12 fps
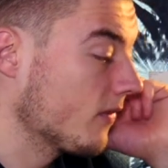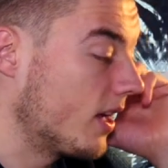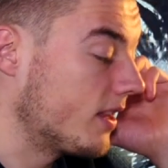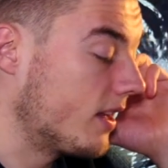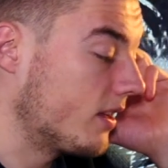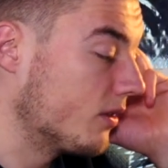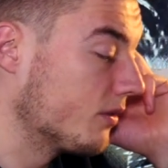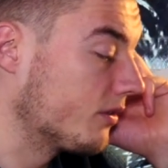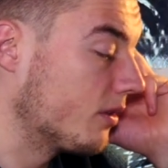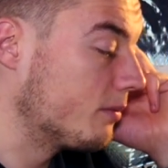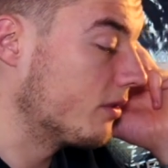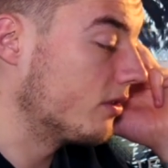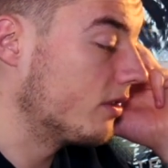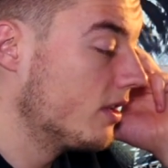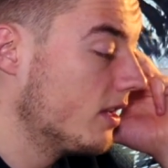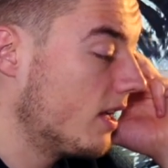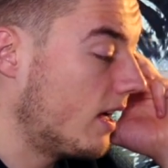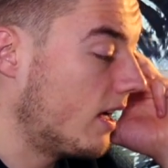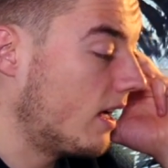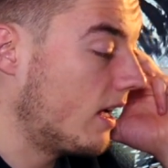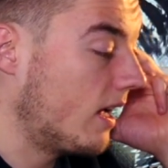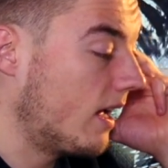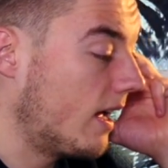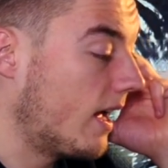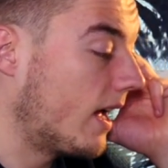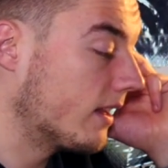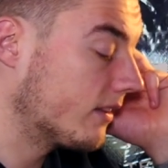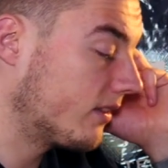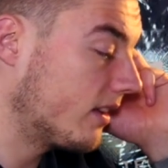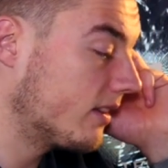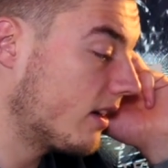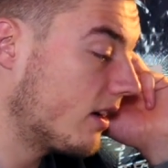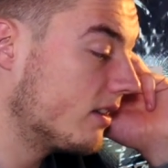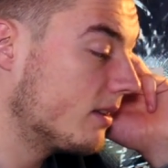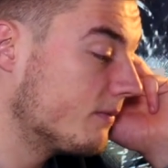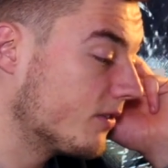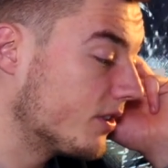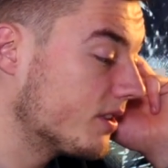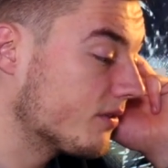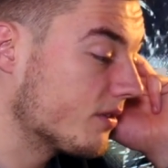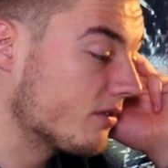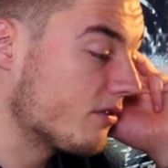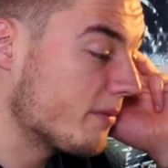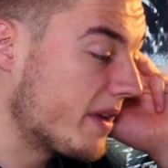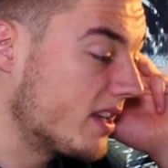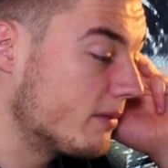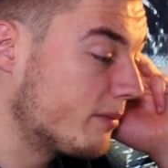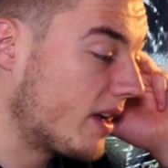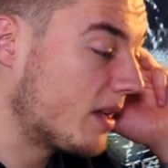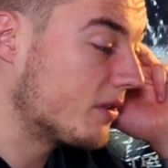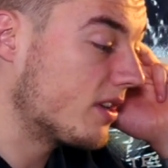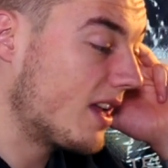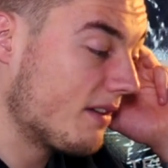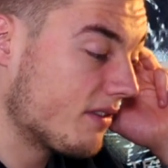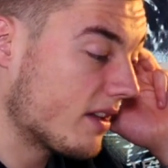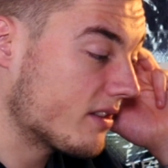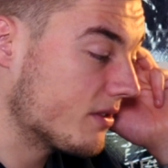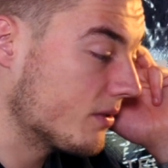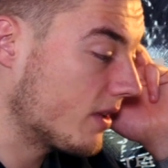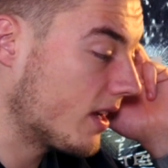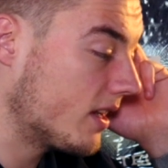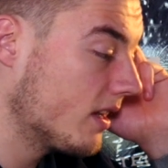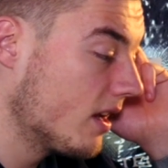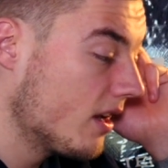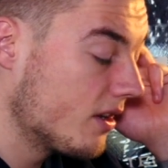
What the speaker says: And then I also put, I'll send out an invoice for the remaining payment if that's okay.